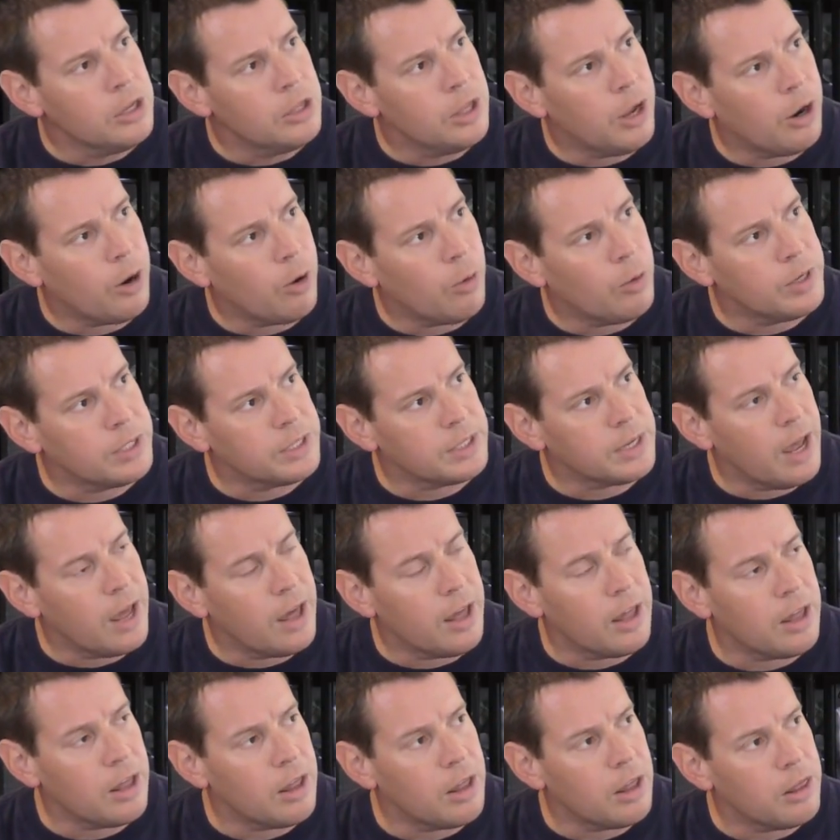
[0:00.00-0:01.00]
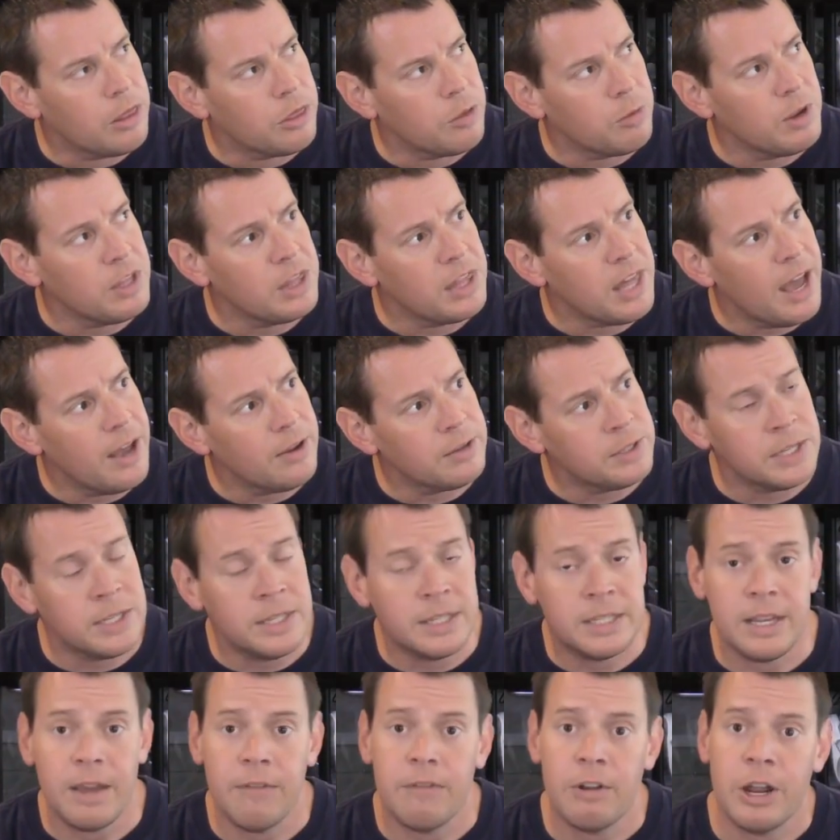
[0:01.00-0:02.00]
There was
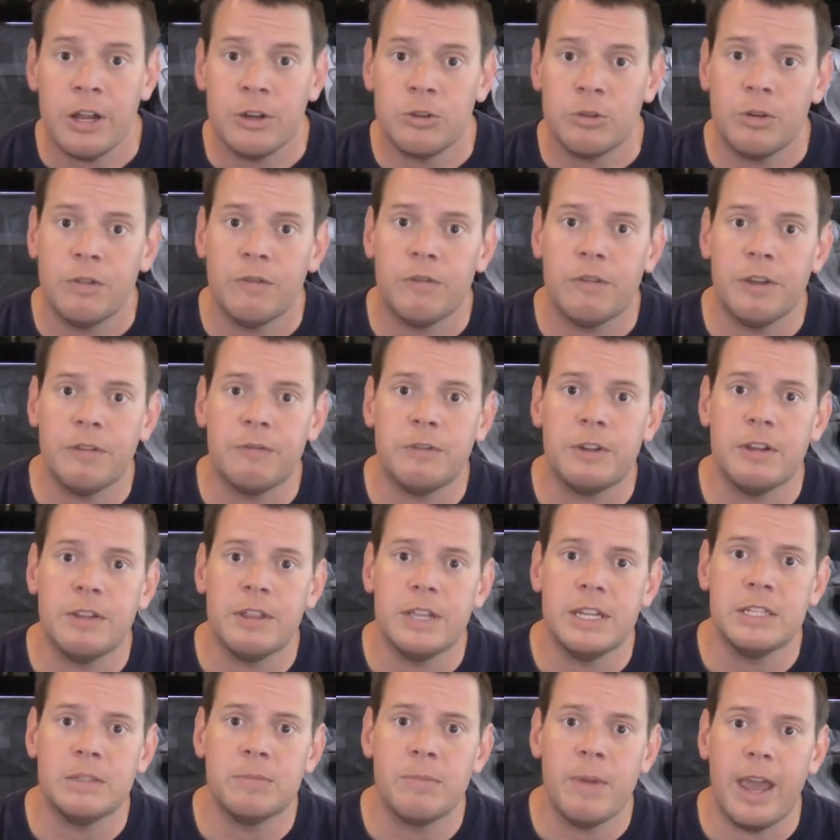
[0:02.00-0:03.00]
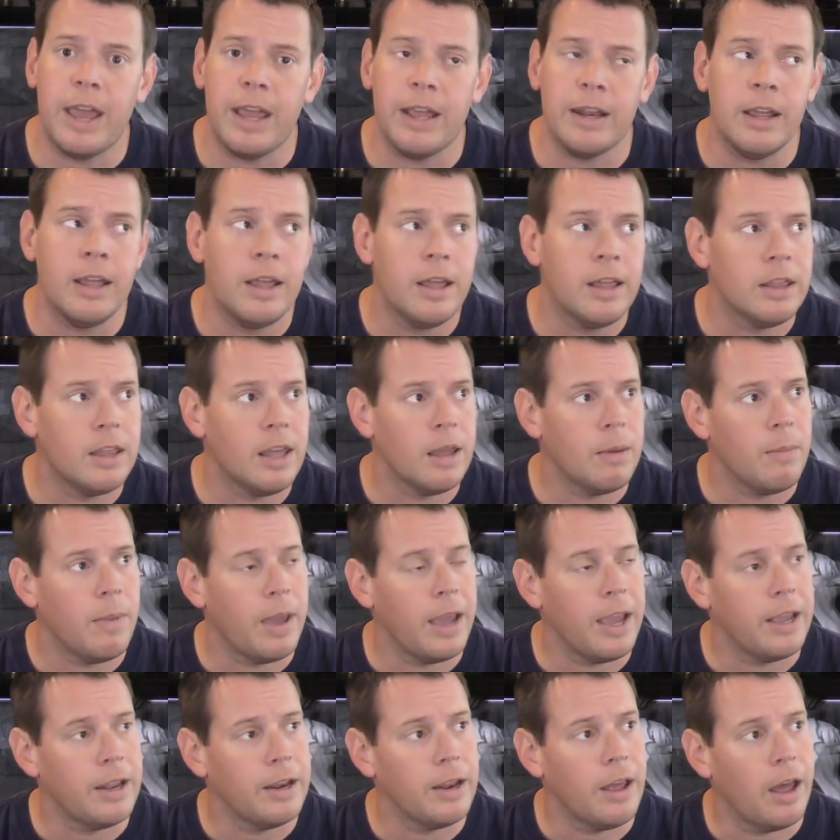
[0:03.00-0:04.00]
3,750 of these made. They
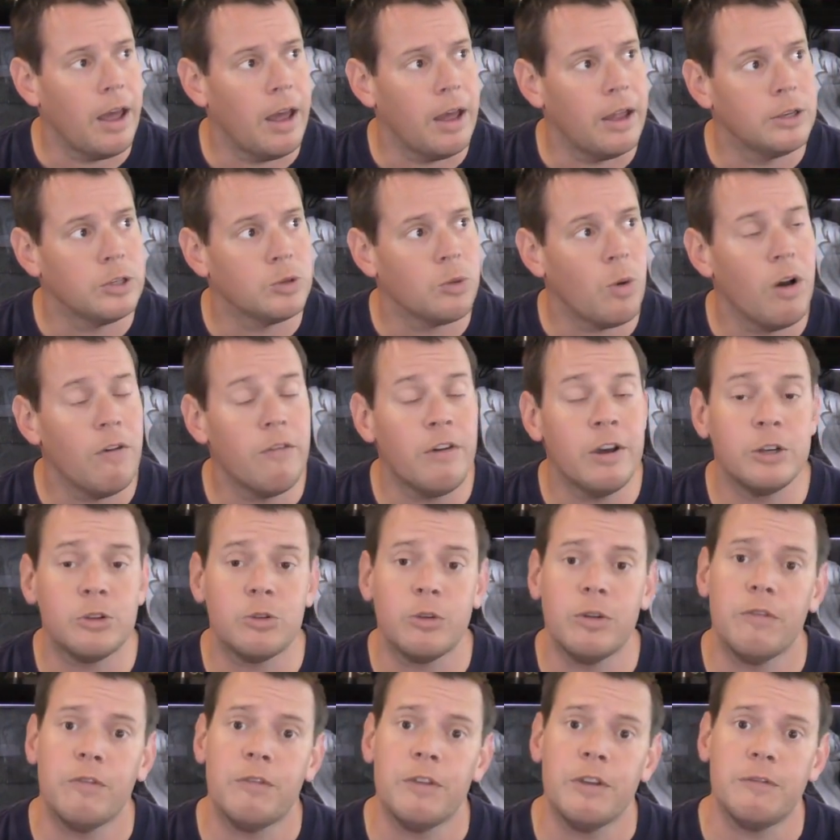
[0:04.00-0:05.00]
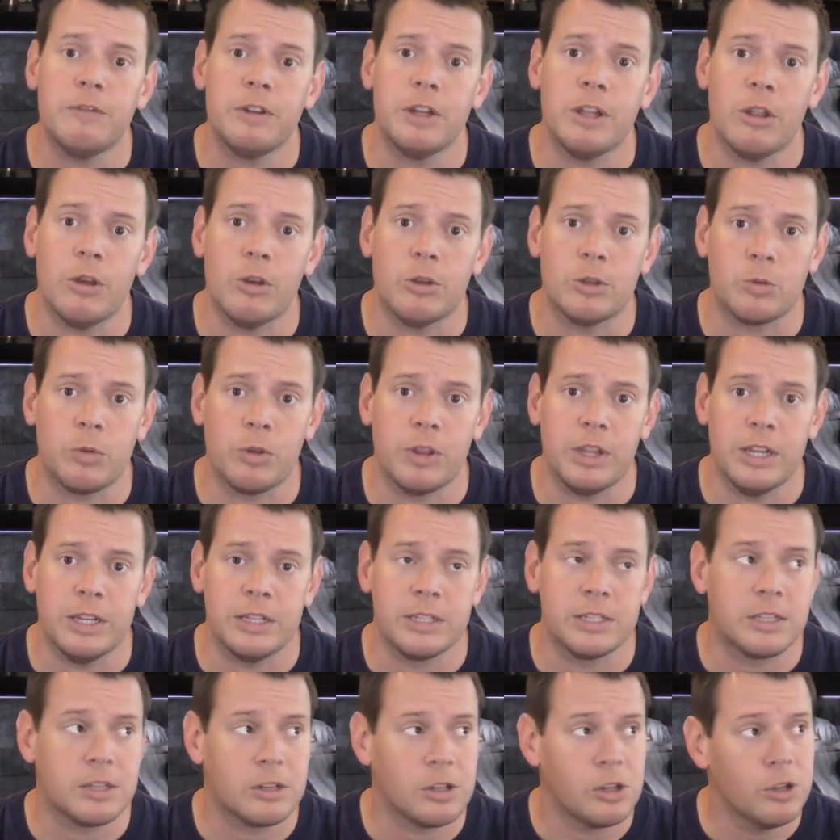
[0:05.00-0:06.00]
made 1,250 of those were the
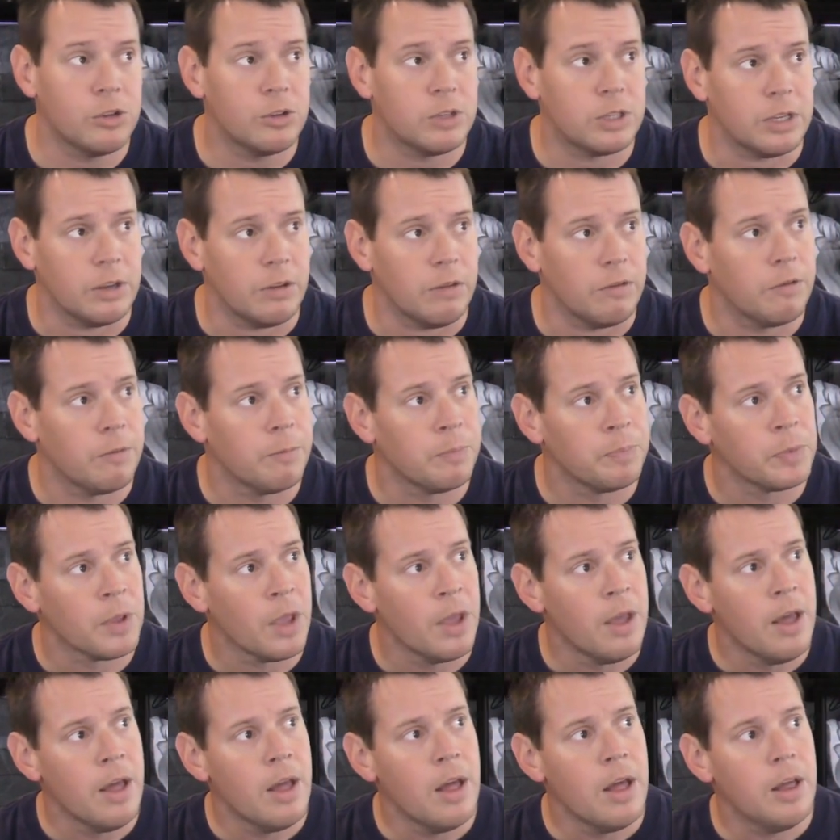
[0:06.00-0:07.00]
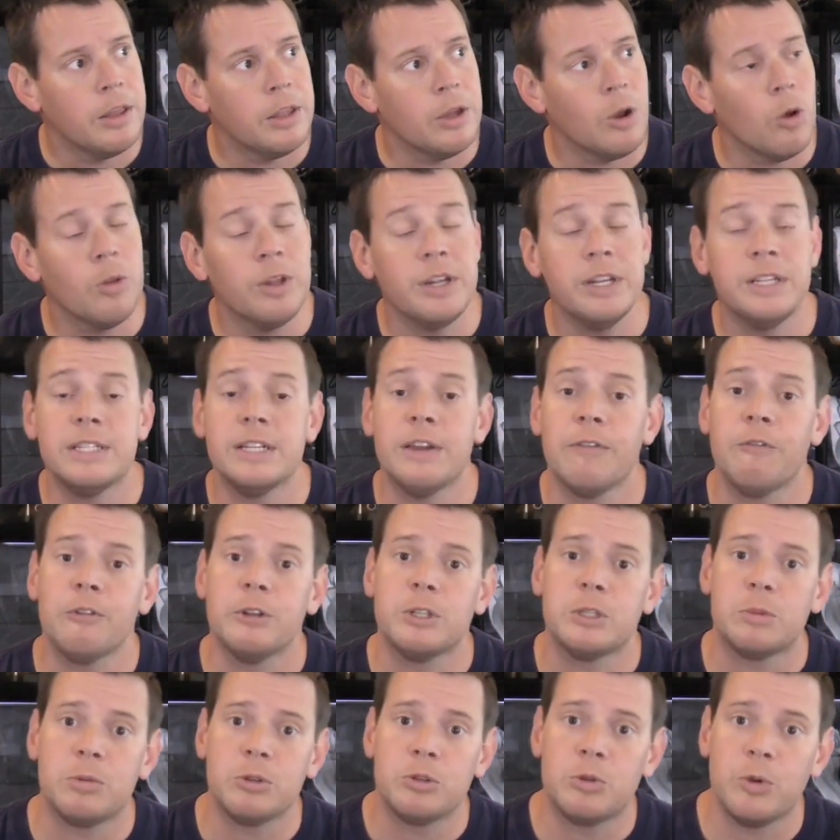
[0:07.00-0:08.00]
exclusive. The only
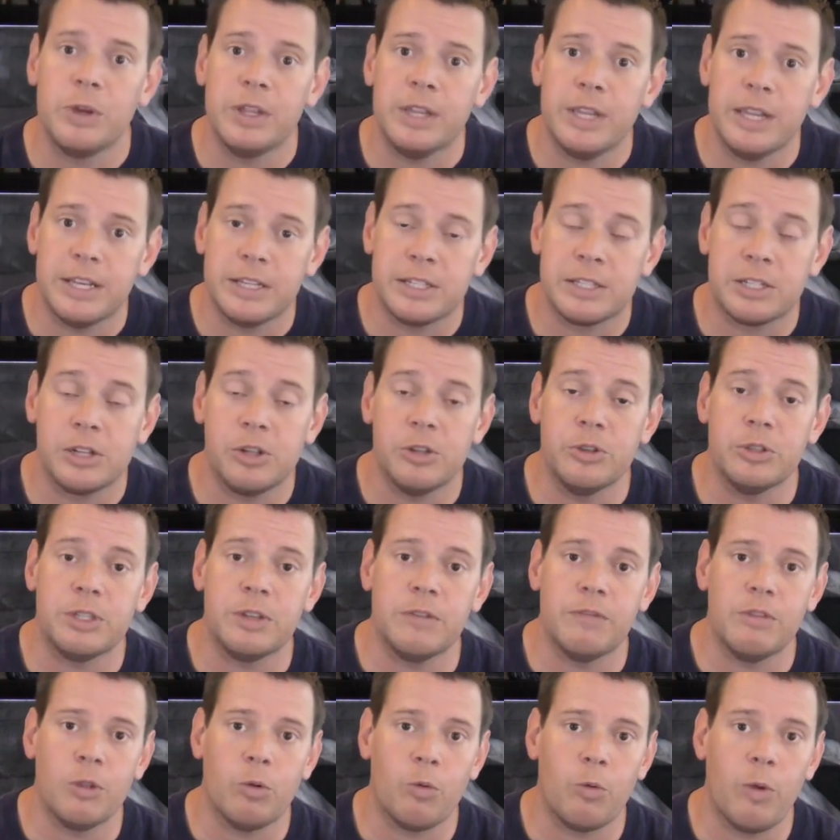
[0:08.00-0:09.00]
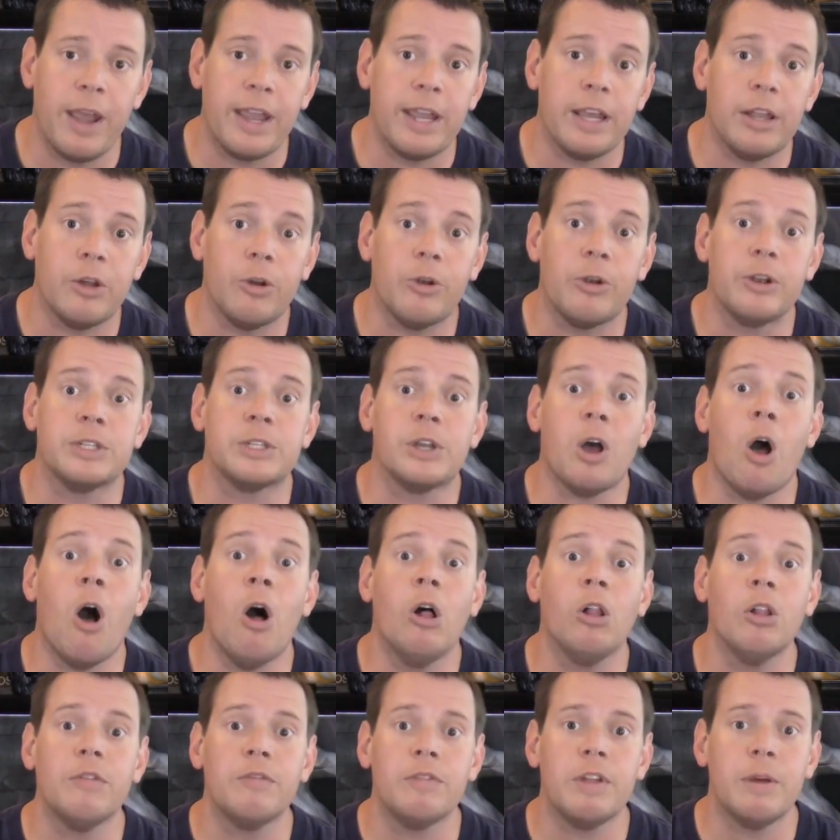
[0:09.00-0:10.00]
difference between the exclusive and the regular is
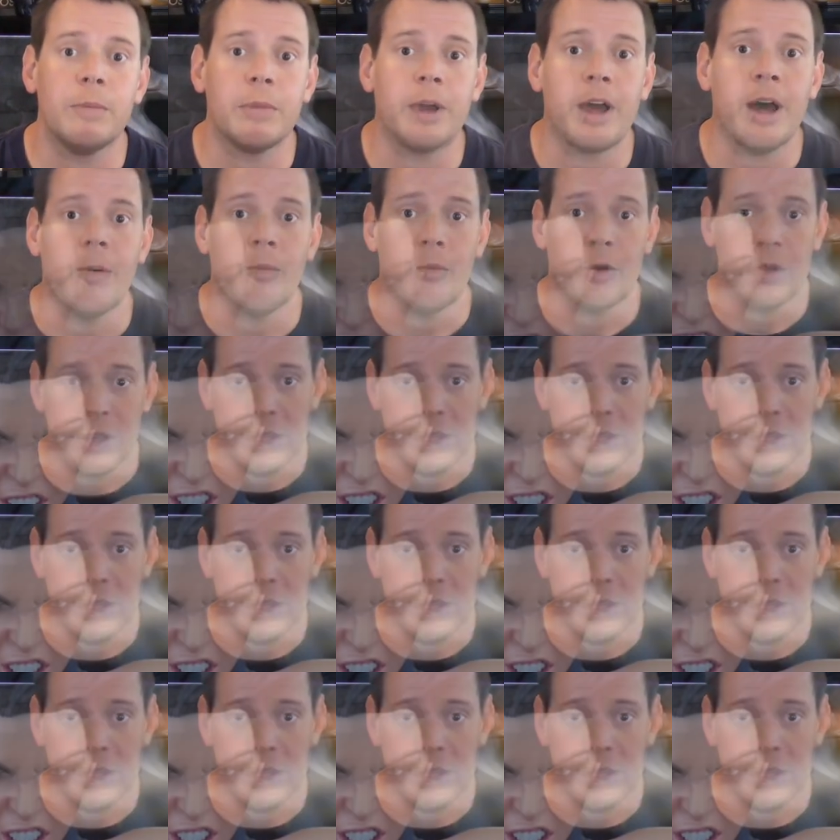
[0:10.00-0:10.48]
all of them come